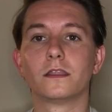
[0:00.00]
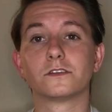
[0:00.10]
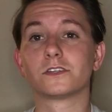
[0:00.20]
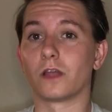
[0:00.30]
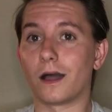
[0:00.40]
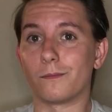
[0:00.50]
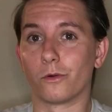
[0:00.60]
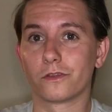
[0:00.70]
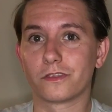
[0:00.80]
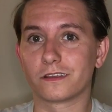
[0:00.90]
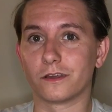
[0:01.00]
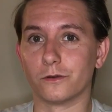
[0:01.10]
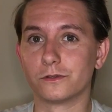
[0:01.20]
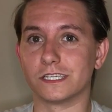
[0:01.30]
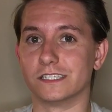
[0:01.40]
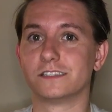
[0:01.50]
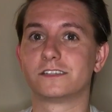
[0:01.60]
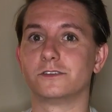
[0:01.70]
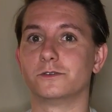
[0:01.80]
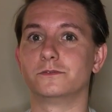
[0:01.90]
There's a lot more that goes
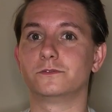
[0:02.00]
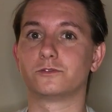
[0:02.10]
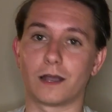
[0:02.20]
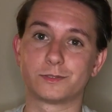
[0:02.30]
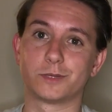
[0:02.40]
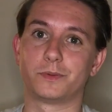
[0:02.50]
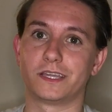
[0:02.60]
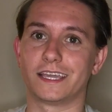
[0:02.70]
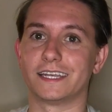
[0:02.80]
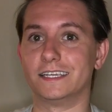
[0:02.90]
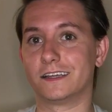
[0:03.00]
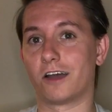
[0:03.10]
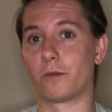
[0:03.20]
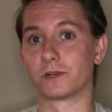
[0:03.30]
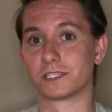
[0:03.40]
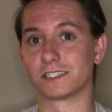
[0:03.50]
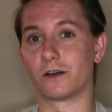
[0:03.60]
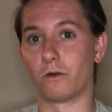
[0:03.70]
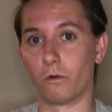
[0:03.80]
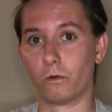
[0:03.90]
into dropshipping and e-commerce as
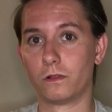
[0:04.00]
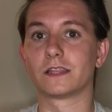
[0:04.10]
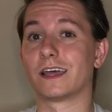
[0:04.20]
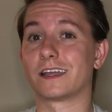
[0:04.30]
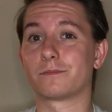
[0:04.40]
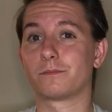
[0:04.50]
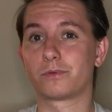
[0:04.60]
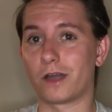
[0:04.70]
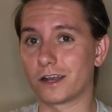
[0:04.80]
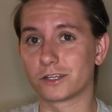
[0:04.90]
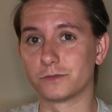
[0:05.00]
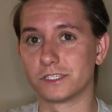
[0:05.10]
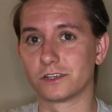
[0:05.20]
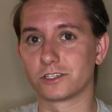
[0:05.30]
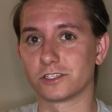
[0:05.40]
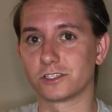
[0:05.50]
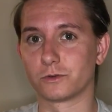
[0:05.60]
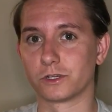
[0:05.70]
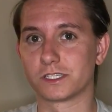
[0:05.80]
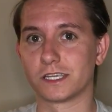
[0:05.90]
a whole, like product research and
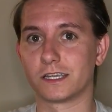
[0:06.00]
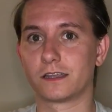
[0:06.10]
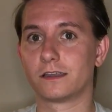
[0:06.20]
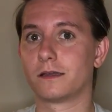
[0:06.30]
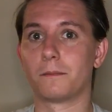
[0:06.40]
sourcing,